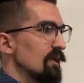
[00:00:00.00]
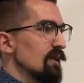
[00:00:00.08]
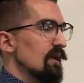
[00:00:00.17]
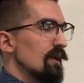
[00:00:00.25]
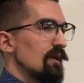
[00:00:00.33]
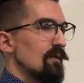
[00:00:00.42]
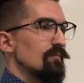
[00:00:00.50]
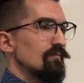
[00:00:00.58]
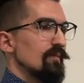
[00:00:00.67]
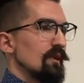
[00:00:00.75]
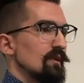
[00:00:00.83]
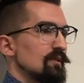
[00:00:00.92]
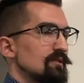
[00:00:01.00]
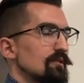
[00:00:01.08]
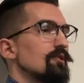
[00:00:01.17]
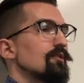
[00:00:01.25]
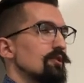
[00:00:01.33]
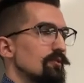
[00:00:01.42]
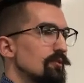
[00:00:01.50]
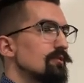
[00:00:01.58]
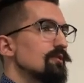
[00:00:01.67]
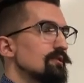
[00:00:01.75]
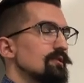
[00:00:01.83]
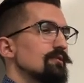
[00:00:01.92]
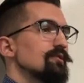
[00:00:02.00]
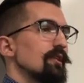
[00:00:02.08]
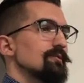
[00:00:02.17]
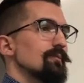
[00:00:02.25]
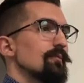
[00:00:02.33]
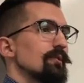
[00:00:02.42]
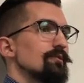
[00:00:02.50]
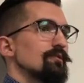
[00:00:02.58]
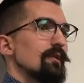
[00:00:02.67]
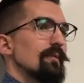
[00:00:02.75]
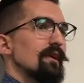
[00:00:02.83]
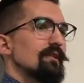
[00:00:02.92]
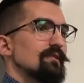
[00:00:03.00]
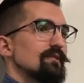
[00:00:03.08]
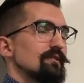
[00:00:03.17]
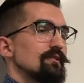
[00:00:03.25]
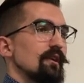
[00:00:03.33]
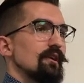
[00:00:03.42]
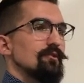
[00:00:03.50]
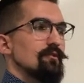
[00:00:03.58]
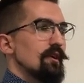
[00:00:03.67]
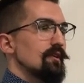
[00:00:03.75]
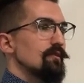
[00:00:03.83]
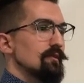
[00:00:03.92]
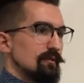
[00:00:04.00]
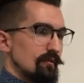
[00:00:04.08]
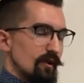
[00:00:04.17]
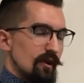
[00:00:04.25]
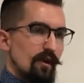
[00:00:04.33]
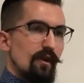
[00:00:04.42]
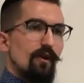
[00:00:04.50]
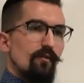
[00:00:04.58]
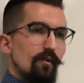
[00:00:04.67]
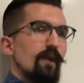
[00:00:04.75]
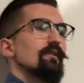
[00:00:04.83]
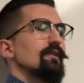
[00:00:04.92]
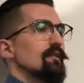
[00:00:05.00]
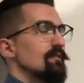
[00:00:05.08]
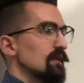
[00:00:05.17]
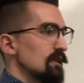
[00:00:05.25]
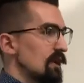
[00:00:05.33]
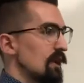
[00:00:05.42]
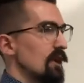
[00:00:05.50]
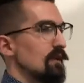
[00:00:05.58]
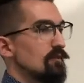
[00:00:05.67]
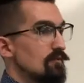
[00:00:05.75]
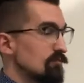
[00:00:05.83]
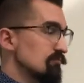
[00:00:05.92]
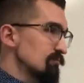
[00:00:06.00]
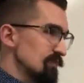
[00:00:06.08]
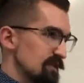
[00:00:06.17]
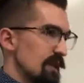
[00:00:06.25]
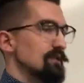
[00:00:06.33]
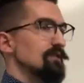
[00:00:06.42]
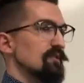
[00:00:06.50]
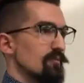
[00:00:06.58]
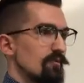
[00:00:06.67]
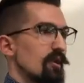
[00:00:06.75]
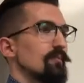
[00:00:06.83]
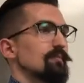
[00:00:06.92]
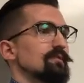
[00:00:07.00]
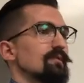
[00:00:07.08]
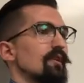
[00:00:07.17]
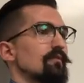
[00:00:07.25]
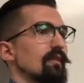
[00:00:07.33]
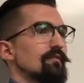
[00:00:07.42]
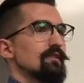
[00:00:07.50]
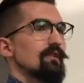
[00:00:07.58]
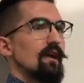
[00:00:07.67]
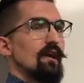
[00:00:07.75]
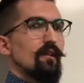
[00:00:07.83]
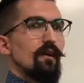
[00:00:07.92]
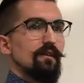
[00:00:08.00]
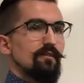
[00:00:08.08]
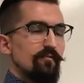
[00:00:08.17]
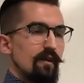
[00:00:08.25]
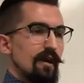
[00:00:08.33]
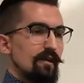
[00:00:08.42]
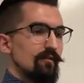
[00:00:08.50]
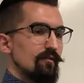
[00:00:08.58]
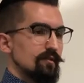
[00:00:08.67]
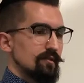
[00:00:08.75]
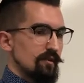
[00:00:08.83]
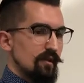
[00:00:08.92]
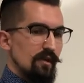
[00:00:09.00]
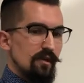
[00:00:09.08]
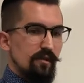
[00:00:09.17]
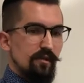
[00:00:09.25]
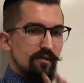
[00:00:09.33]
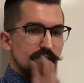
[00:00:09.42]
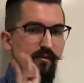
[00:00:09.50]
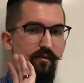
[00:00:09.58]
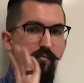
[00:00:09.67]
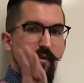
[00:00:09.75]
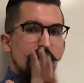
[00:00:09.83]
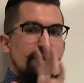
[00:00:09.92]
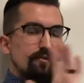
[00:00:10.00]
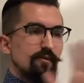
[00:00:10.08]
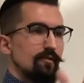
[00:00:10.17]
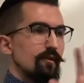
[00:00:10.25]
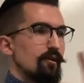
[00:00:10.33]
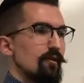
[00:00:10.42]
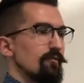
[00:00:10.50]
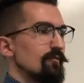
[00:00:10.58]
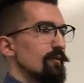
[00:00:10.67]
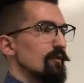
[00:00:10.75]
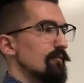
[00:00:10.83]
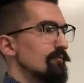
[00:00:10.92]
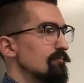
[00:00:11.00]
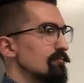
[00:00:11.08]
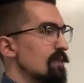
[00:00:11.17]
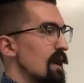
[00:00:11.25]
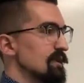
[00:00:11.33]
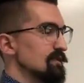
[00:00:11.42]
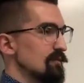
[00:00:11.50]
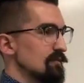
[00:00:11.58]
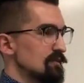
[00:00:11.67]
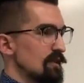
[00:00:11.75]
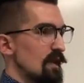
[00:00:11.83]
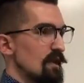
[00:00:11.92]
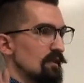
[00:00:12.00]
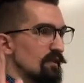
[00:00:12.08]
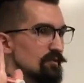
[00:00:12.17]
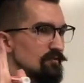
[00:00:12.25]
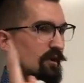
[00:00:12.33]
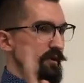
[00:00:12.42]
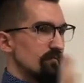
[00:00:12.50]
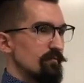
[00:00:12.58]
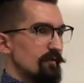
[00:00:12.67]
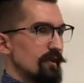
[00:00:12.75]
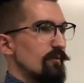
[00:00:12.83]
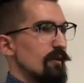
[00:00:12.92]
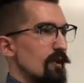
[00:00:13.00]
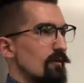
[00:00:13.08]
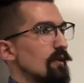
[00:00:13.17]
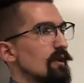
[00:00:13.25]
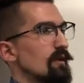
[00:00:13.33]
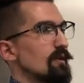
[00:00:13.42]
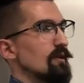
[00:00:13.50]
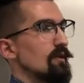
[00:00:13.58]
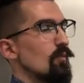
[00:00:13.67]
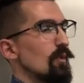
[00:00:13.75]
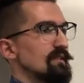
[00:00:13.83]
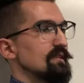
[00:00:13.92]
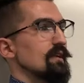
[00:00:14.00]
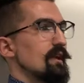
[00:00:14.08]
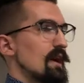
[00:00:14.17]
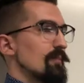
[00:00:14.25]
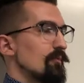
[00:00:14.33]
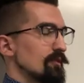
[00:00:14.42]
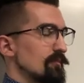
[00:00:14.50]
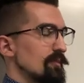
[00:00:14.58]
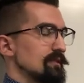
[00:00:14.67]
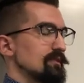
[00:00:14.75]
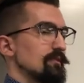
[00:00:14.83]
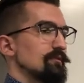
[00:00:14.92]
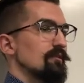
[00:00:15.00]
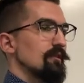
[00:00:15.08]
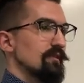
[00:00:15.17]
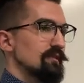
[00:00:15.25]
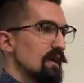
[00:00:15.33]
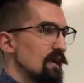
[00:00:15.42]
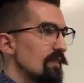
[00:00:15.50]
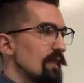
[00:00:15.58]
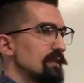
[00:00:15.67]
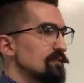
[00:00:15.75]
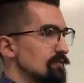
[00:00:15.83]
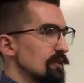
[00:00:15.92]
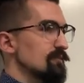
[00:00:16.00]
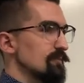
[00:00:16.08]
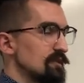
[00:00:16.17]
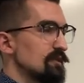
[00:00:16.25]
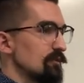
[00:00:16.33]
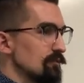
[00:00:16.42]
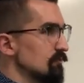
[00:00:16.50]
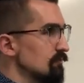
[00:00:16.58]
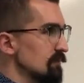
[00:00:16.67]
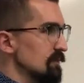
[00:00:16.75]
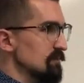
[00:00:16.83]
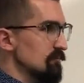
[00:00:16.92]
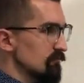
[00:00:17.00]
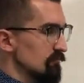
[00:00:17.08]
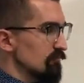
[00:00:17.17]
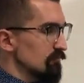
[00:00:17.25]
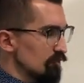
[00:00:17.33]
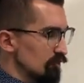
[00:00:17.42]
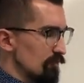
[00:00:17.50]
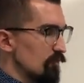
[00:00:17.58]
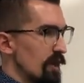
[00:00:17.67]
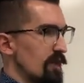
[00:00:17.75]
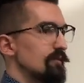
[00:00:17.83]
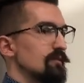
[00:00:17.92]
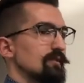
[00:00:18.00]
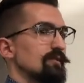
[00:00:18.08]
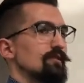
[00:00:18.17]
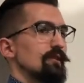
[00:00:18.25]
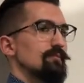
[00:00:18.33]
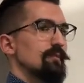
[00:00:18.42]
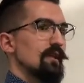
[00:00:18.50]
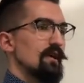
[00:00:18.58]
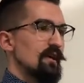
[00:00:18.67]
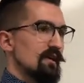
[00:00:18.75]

Um, so you, you do use your judgment when you're trying to make a decision, like, should I do this or not, right? You gotta think ahead, you potentially have to problem solve, you have to analyze factors and consider the patterns you know from your past understanding and try to figure out, you know, what's going to happen, what the best alternative is. That's judgment too. That's a good way of using judgment.